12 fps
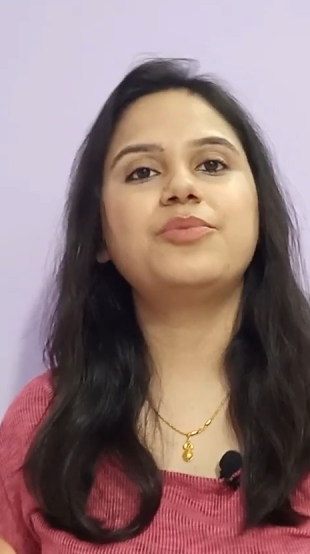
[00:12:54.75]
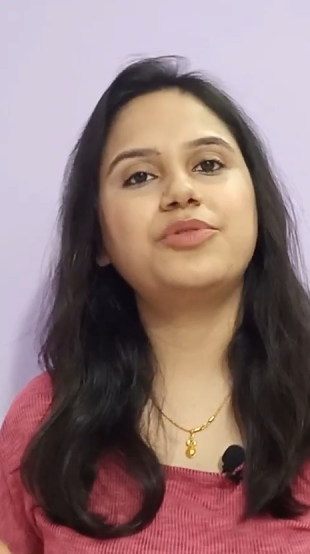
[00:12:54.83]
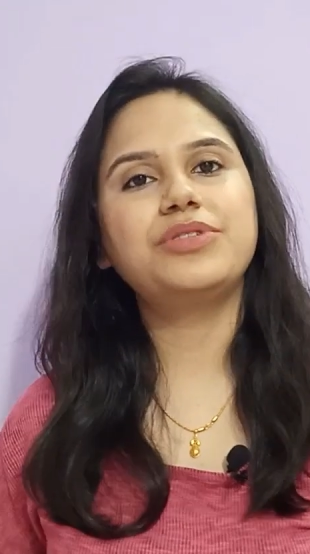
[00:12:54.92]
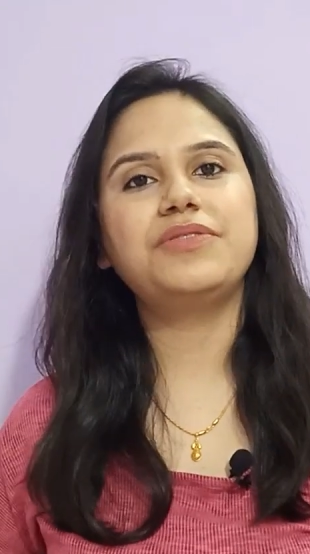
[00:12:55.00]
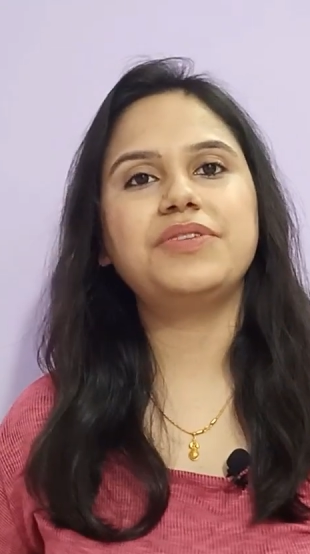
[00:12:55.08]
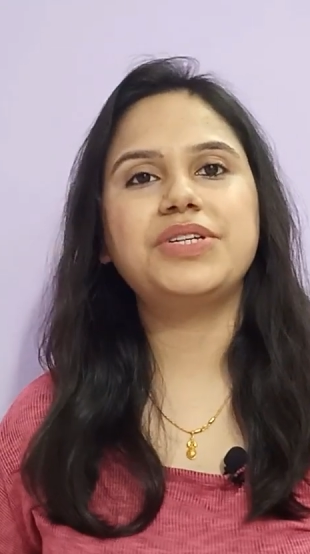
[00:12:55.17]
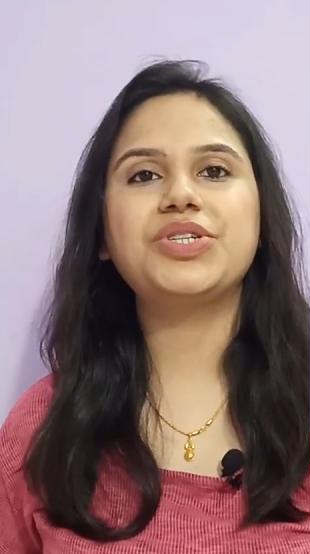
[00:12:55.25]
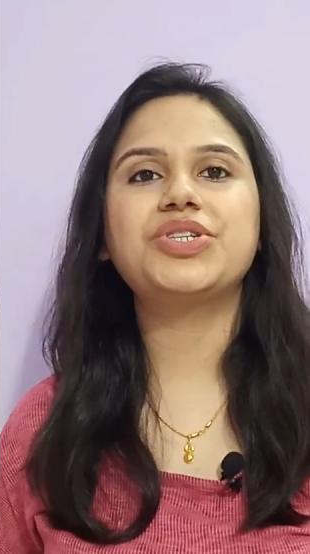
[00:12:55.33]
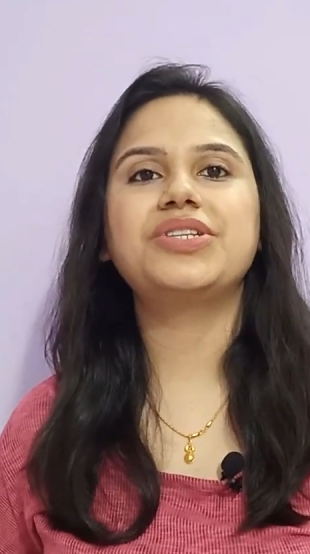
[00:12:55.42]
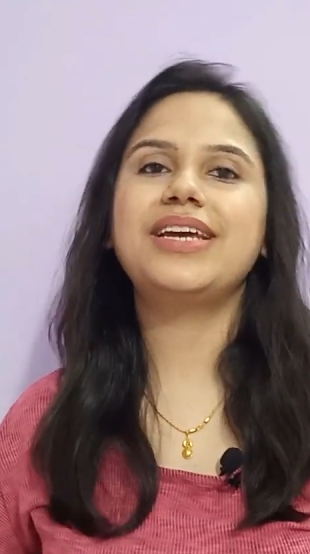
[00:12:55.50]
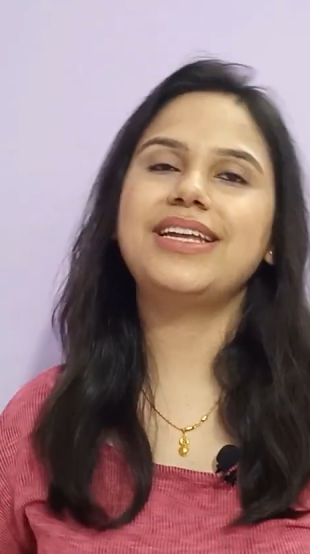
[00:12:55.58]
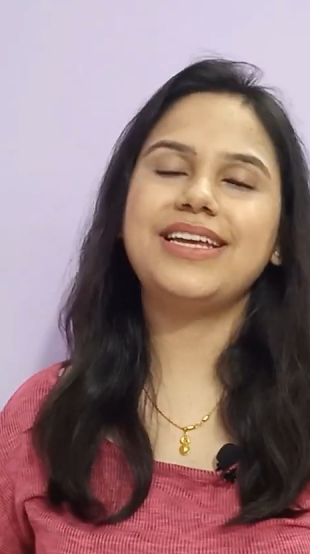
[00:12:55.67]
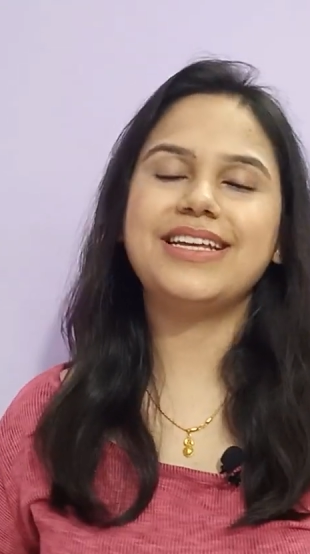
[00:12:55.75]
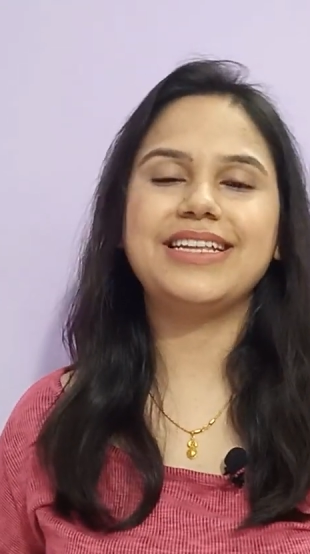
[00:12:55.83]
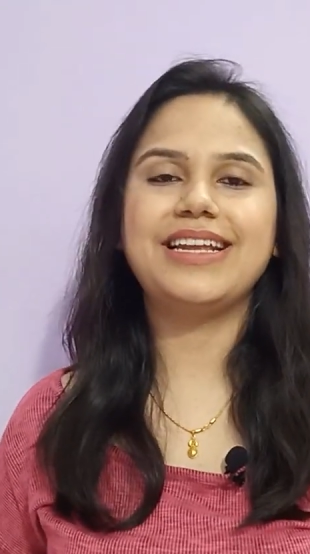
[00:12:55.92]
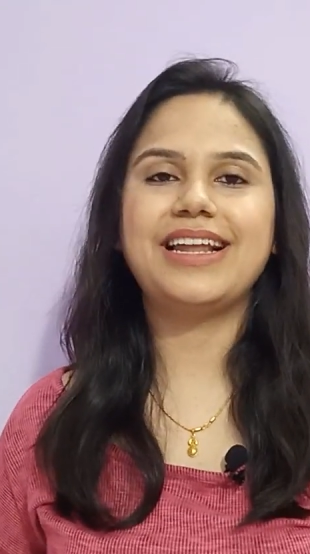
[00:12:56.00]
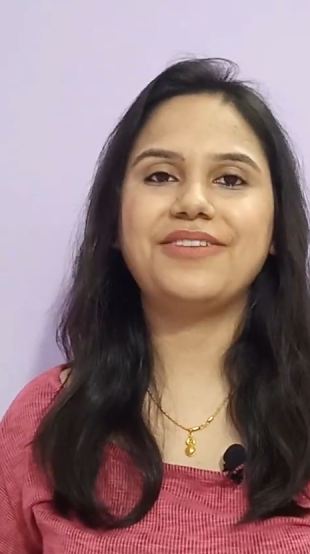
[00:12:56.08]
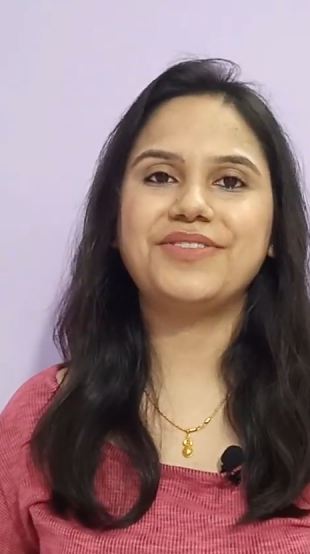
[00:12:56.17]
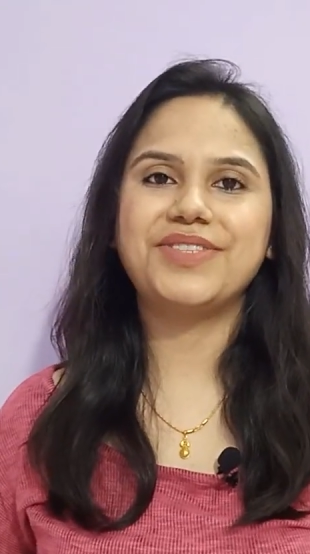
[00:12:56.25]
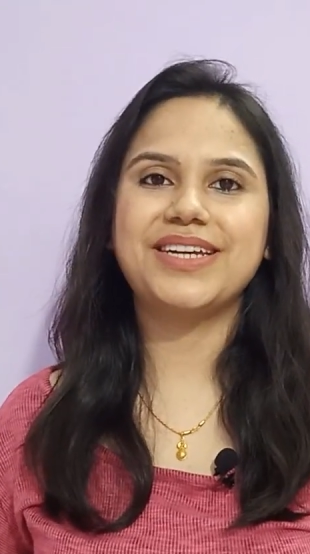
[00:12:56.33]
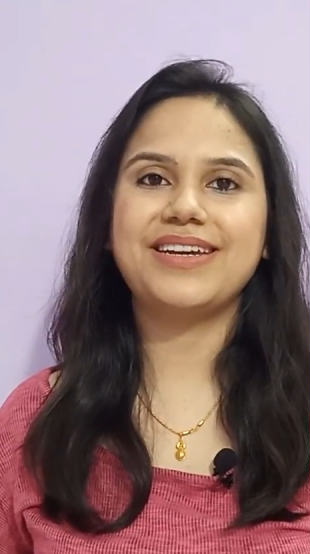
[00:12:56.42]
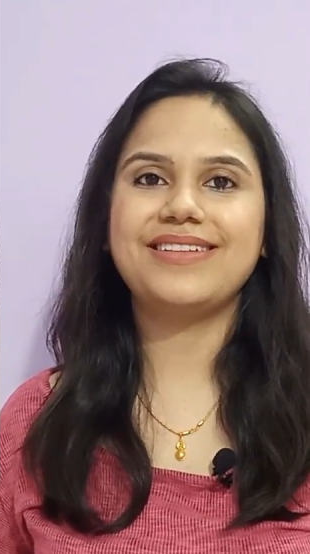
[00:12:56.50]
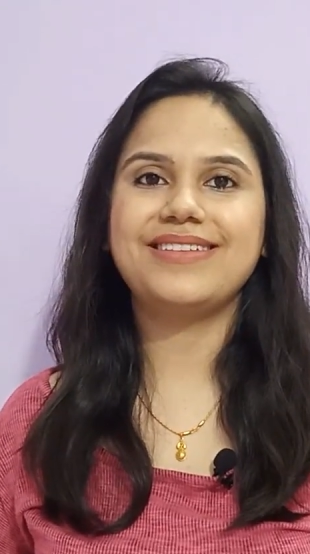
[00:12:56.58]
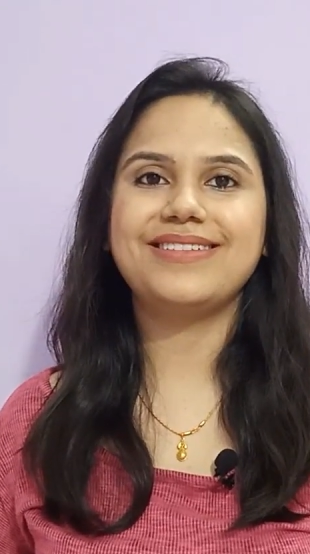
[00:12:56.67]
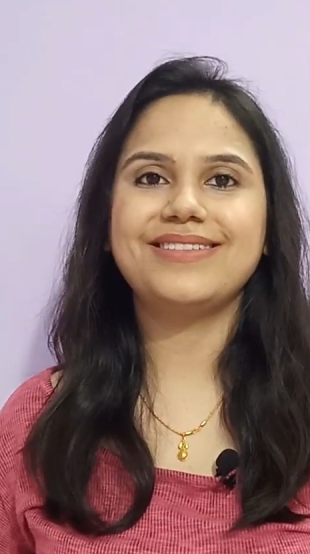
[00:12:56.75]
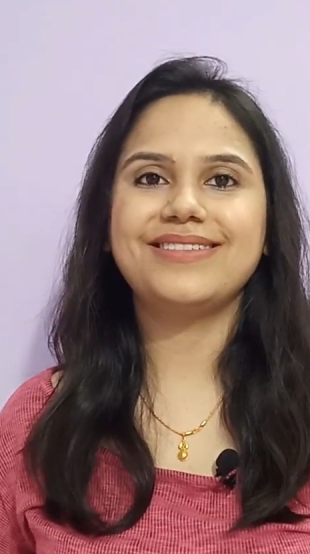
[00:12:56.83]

motivation and healthy lifestyle.